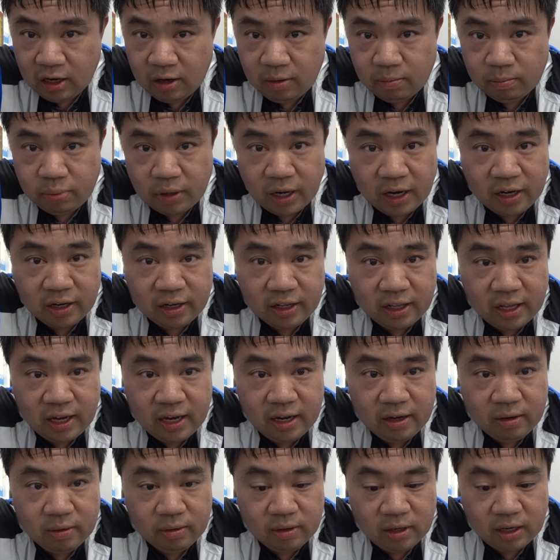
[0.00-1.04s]
Prior to
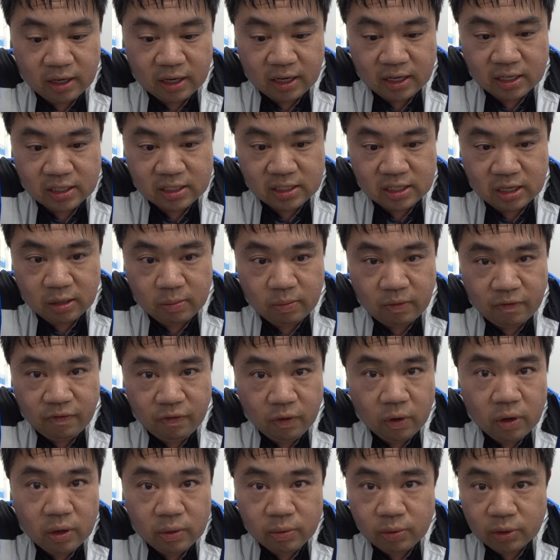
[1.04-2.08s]
that, like I said
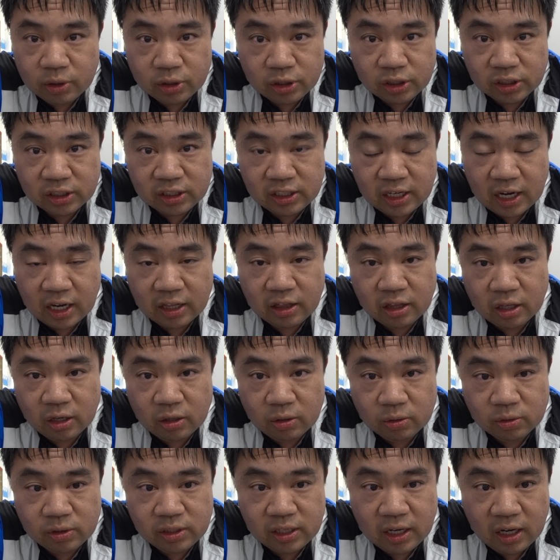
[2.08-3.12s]
before, we were just at the
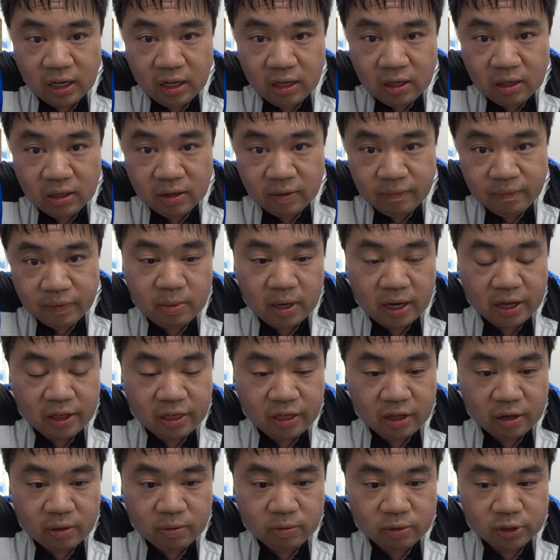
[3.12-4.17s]
hotel. I
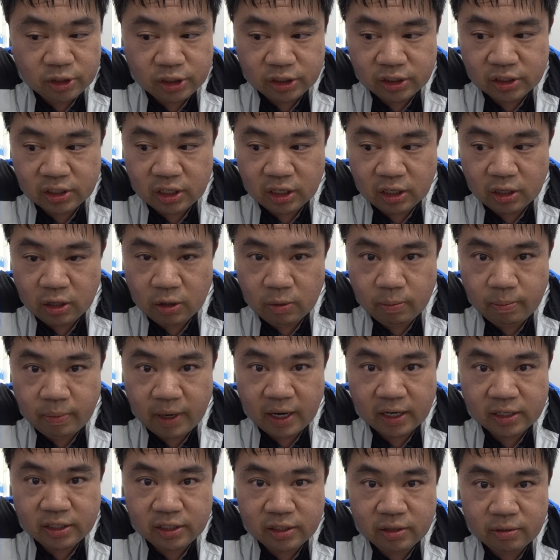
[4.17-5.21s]
think we're just gonna go
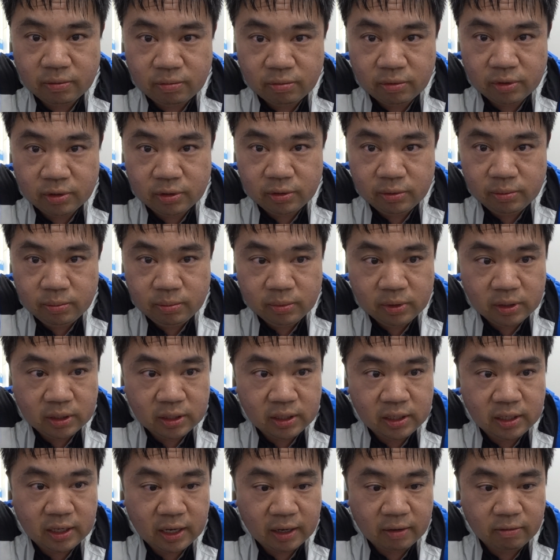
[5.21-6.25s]
back to the room,
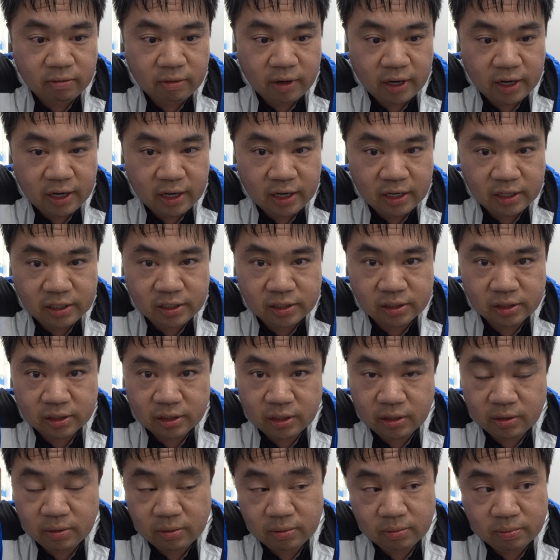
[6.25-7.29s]
get ready to
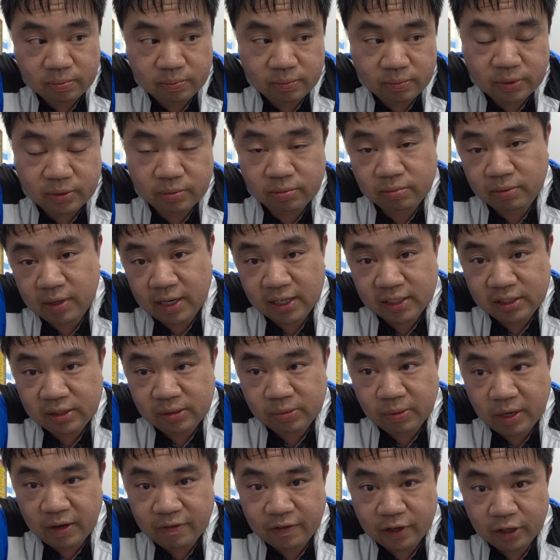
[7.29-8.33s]
go
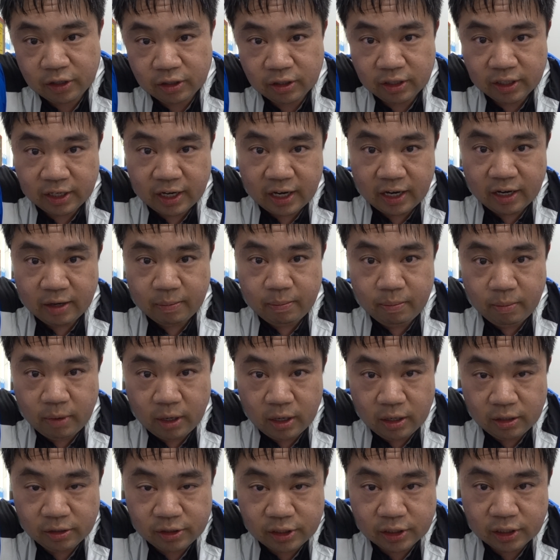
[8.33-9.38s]
rest. We have an early day
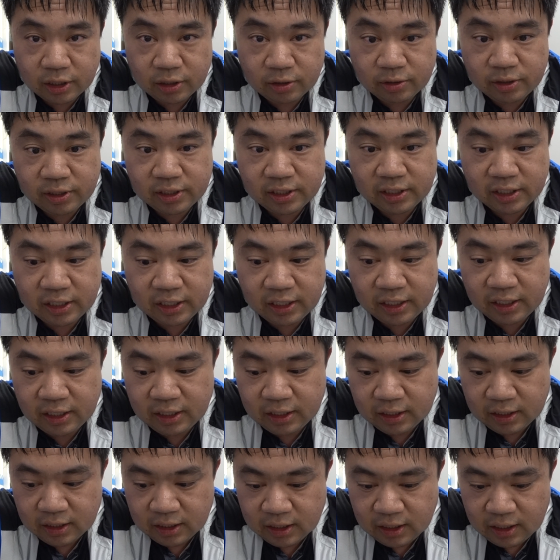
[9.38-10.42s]
tomorrow to go see
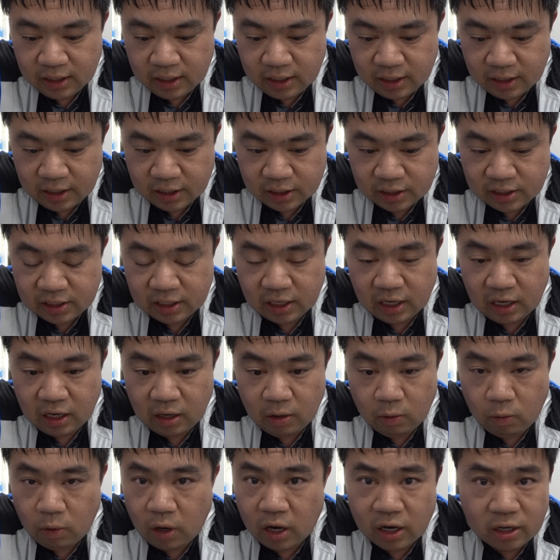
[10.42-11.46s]
this
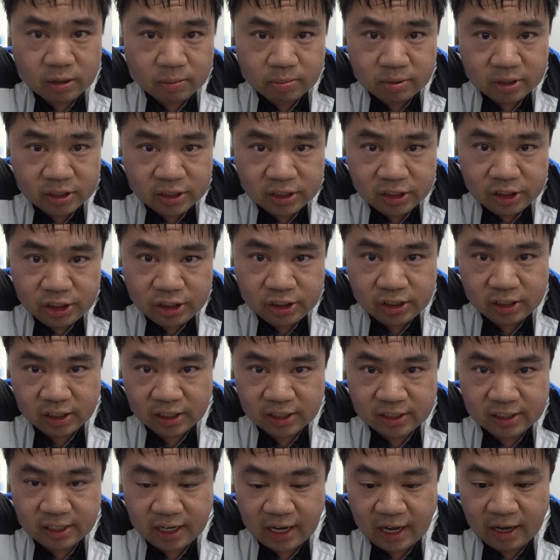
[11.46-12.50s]
water bridge.
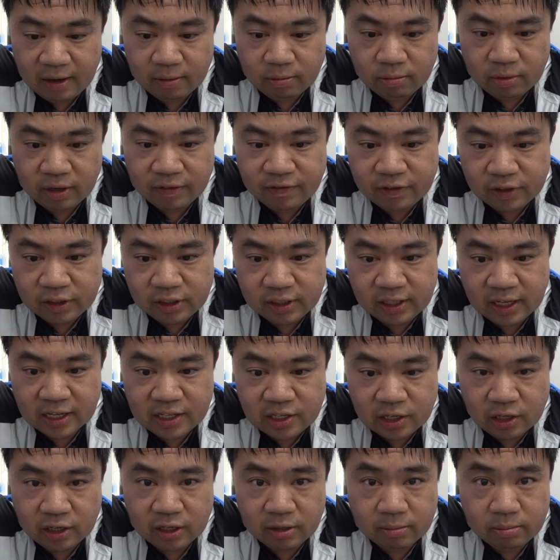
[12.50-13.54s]
It's a river
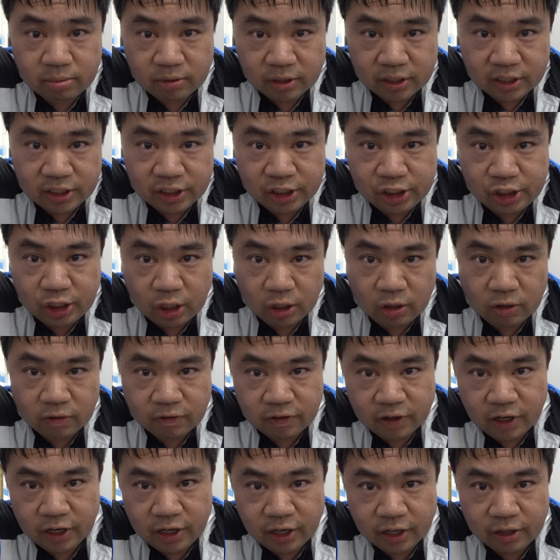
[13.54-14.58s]
that's on a bridge
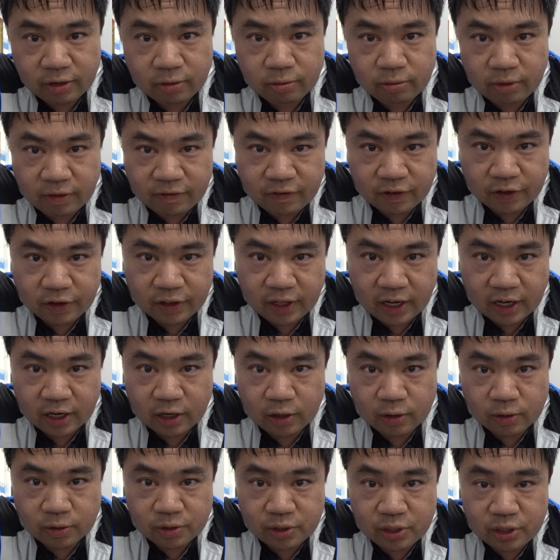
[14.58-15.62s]
over another river that
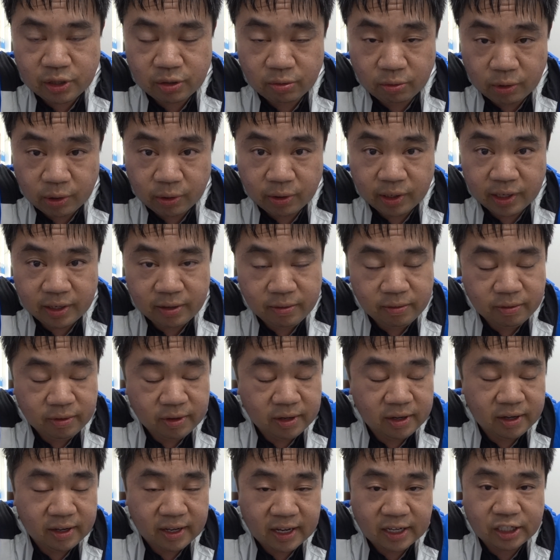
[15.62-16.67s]
goes through it,
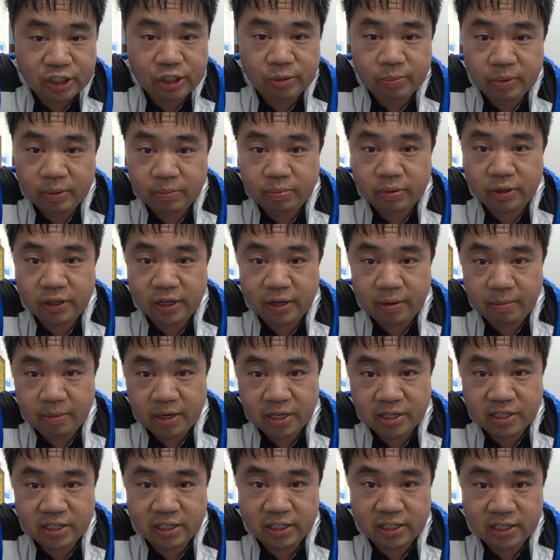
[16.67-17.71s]
and that should be pretty
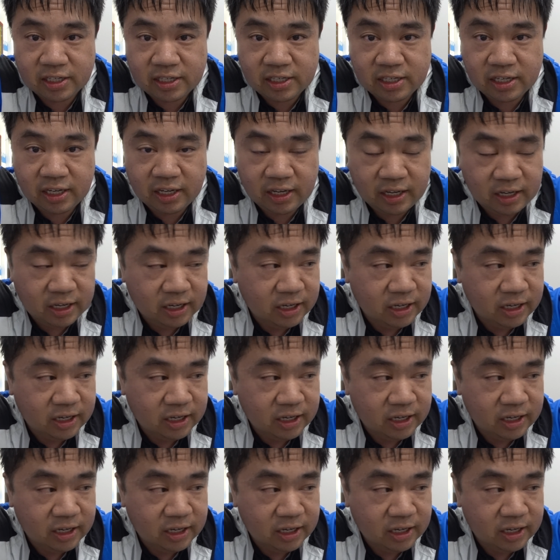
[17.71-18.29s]
amazing to see.